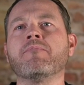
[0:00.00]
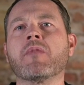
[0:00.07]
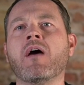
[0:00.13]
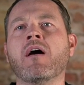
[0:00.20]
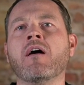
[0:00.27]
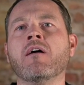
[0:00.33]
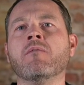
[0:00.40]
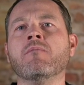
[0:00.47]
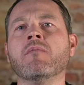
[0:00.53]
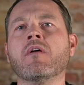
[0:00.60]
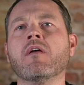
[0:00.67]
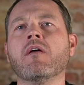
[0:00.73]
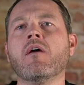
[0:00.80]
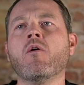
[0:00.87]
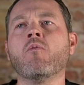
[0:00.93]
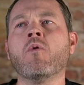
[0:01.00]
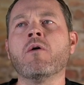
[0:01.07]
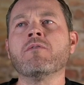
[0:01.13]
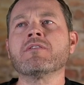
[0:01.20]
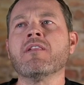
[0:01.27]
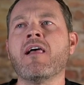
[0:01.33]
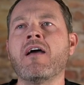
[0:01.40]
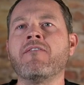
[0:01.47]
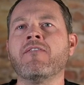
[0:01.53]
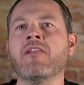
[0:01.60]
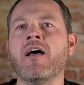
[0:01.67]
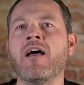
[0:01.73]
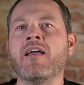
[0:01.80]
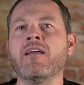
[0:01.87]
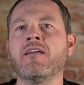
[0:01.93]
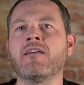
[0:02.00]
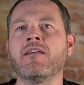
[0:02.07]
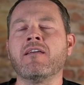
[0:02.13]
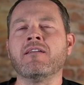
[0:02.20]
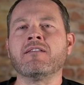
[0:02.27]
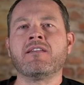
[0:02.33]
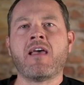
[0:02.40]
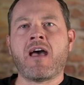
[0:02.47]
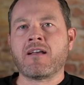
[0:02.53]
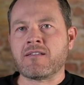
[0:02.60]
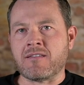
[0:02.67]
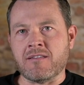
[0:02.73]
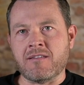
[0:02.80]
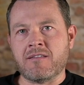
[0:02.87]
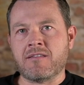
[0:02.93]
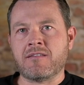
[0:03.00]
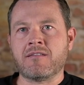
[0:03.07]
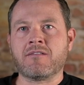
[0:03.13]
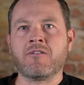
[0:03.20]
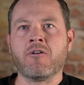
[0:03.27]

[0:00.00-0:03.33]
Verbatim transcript: Um, what was life like in Texas